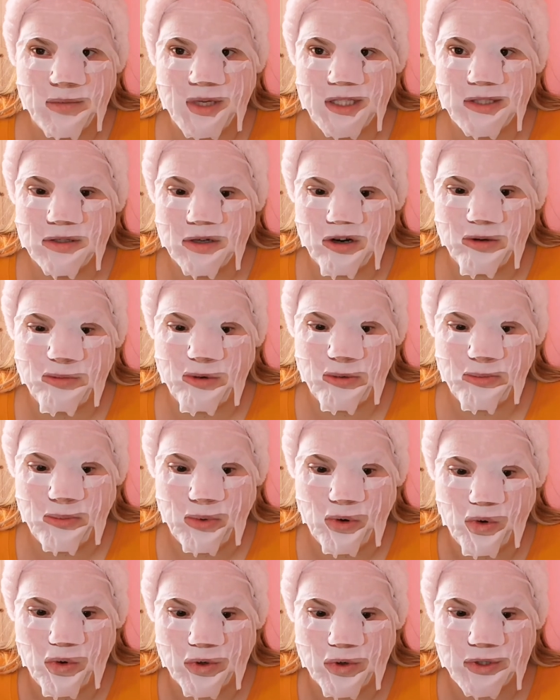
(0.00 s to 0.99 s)
made her up a
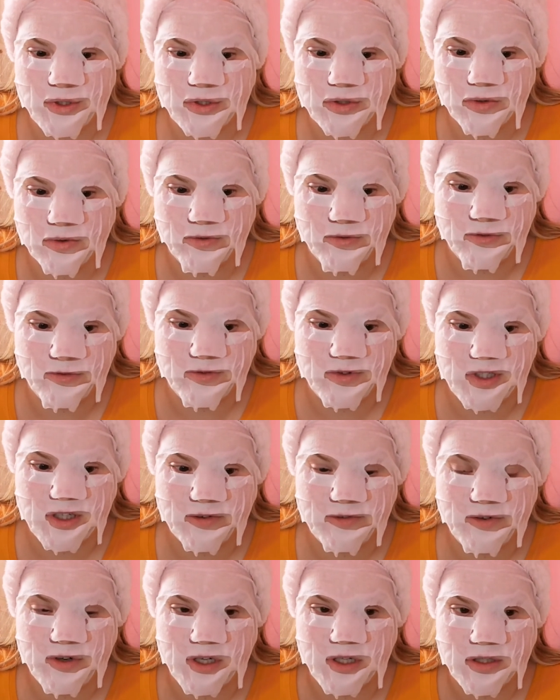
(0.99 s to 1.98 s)
box of
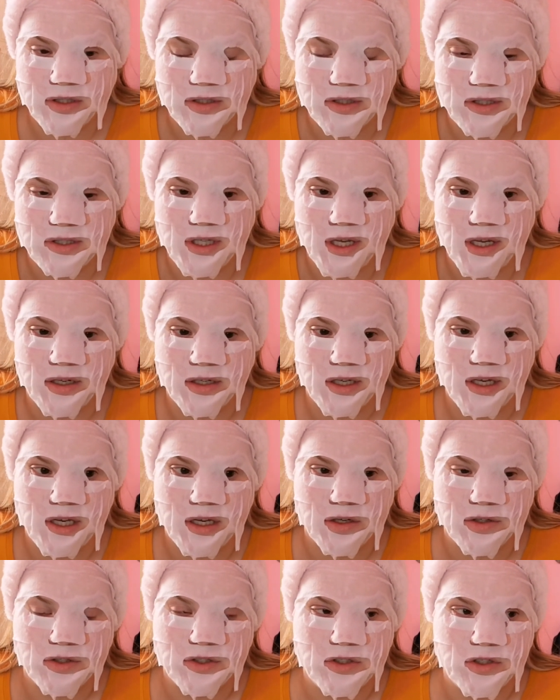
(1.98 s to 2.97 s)
different
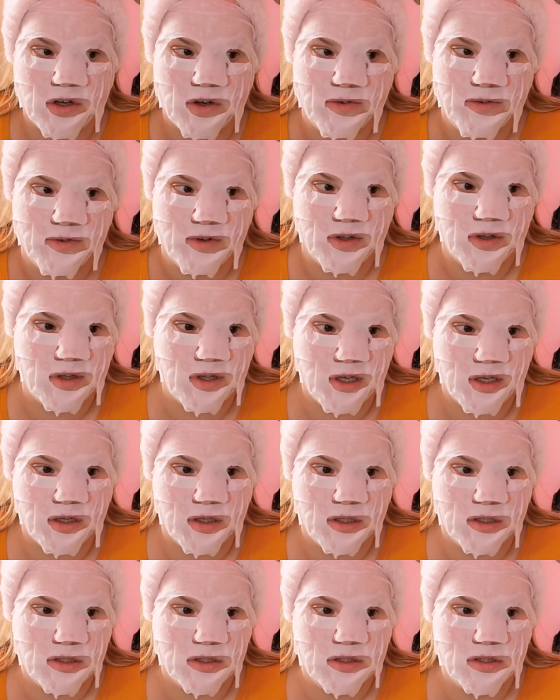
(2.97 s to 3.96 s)
skincare stuff and
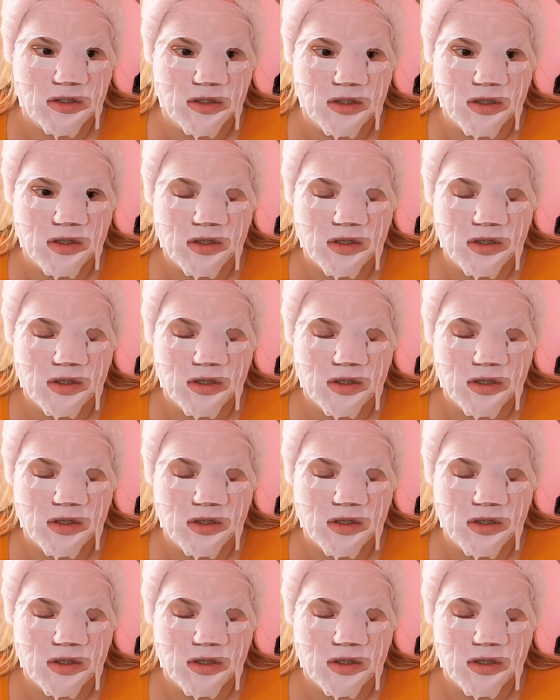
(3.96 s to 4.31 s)
things.